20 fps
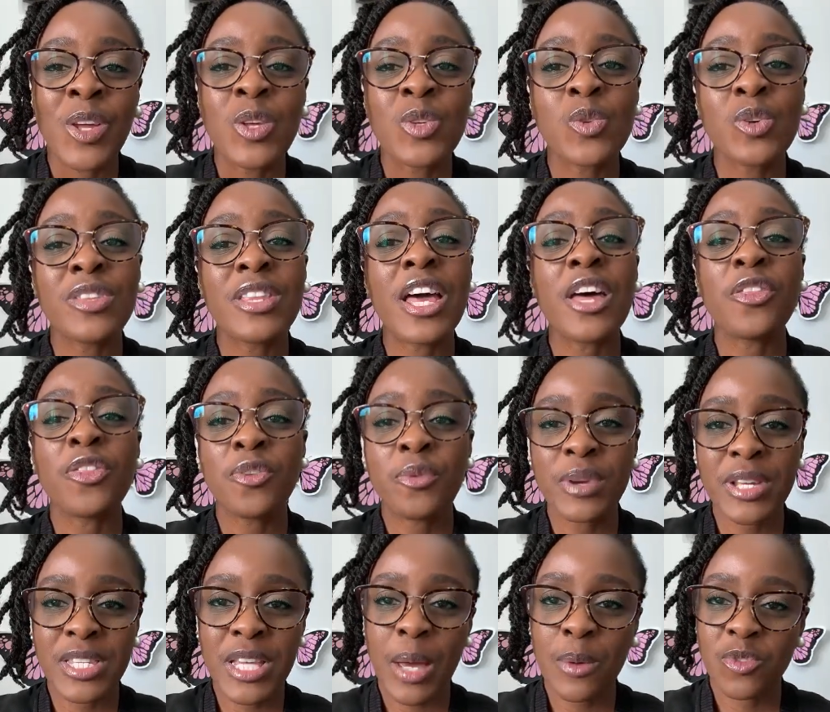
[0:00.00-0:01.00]
So there are
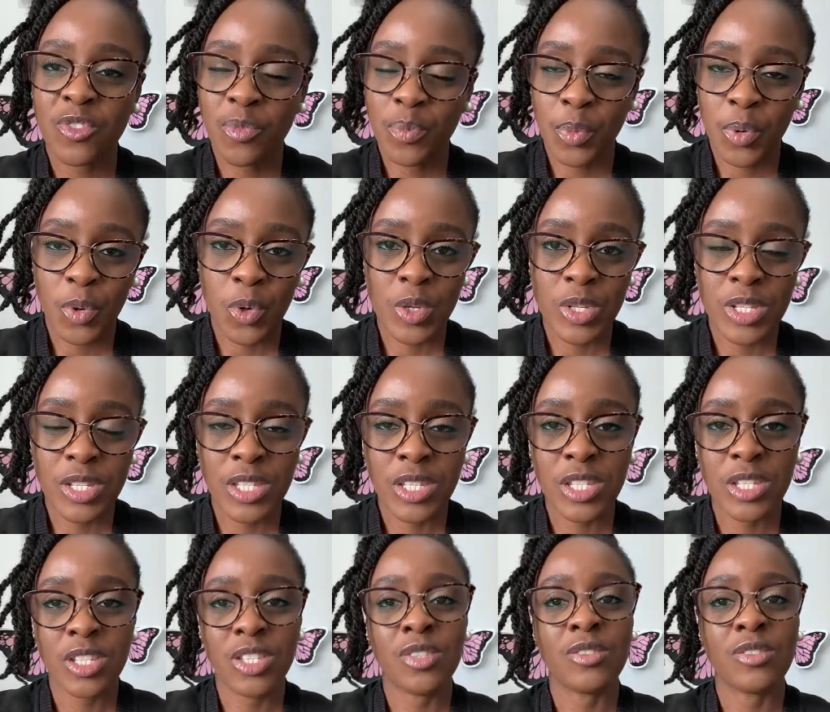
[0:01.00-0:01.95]
three types of porosity.